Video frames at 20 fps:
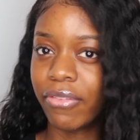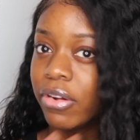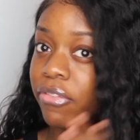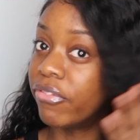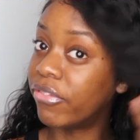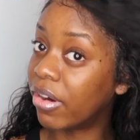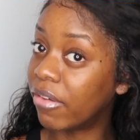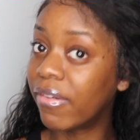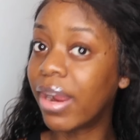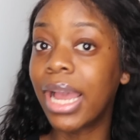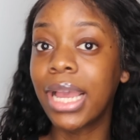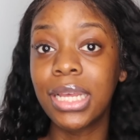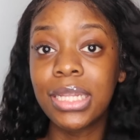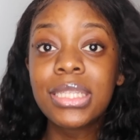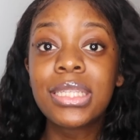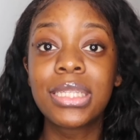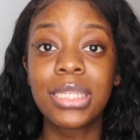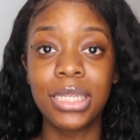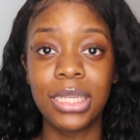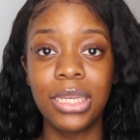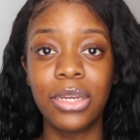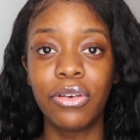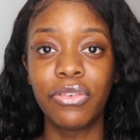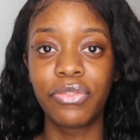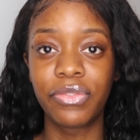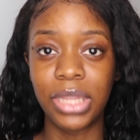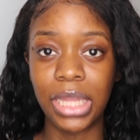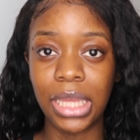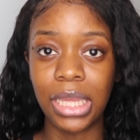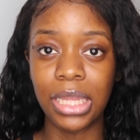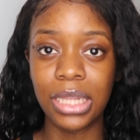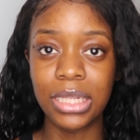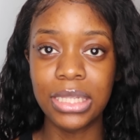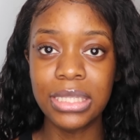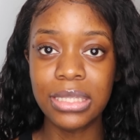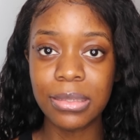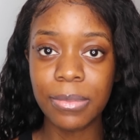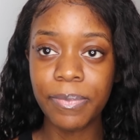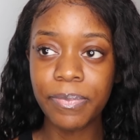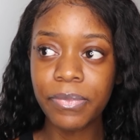variety of
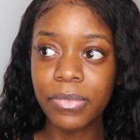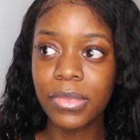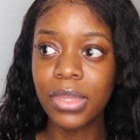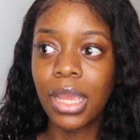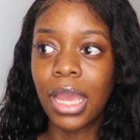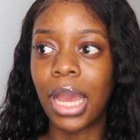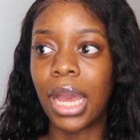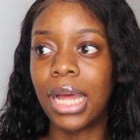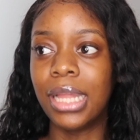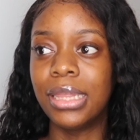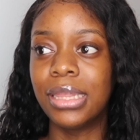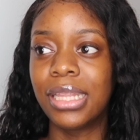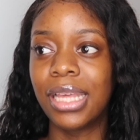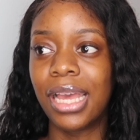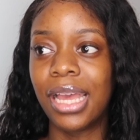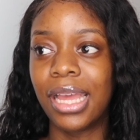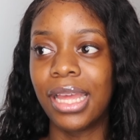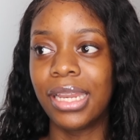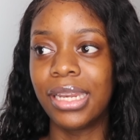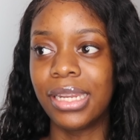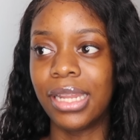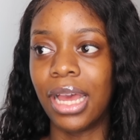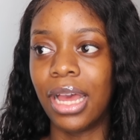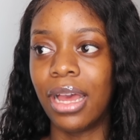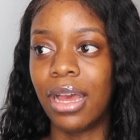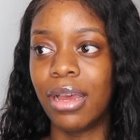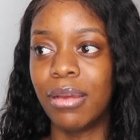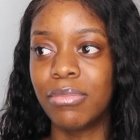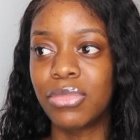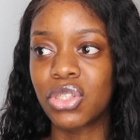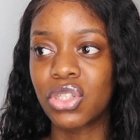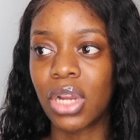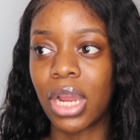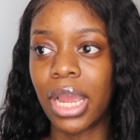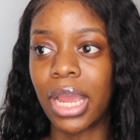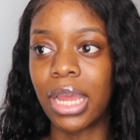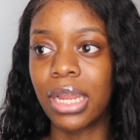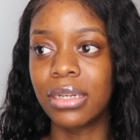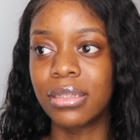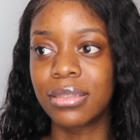things, and then
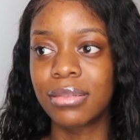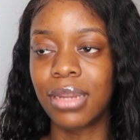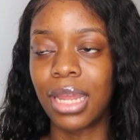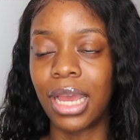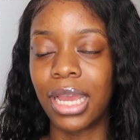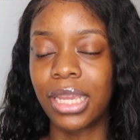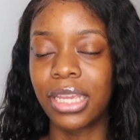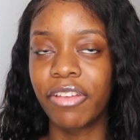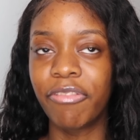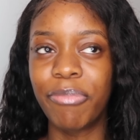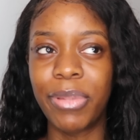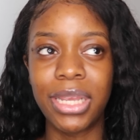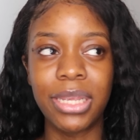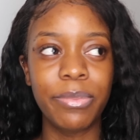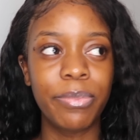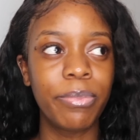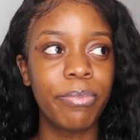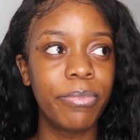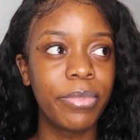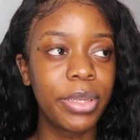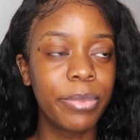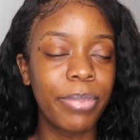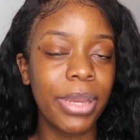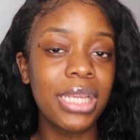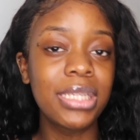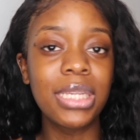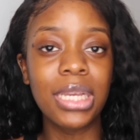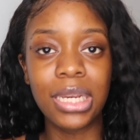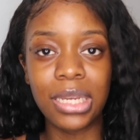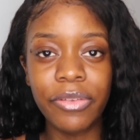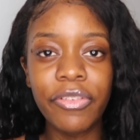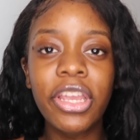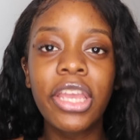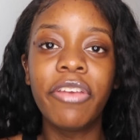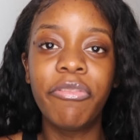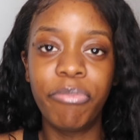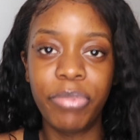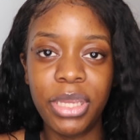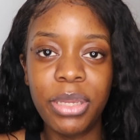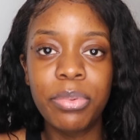try and like basically
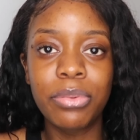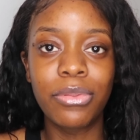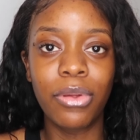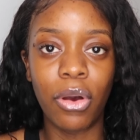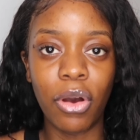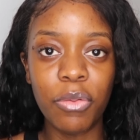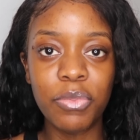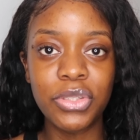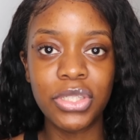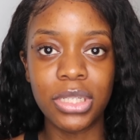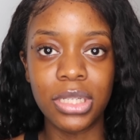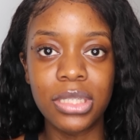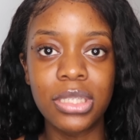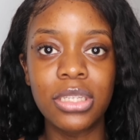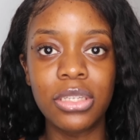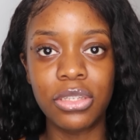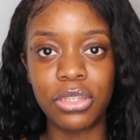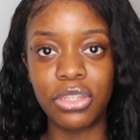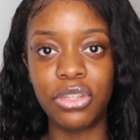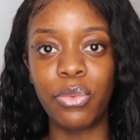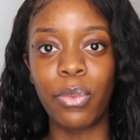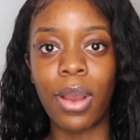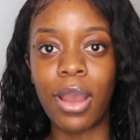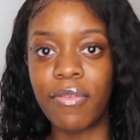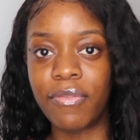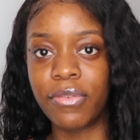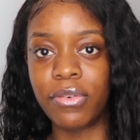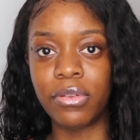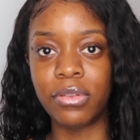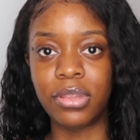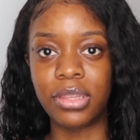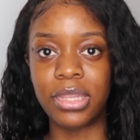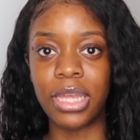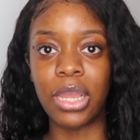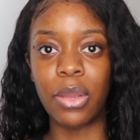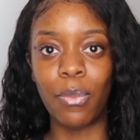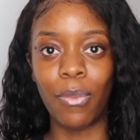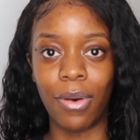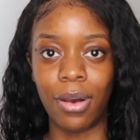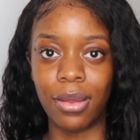give people the option to do whatever
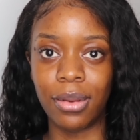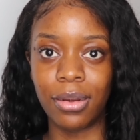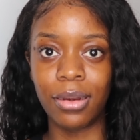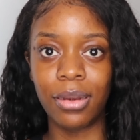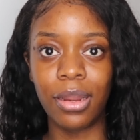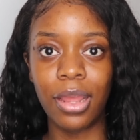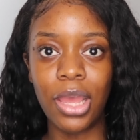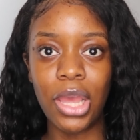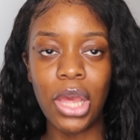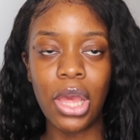they want.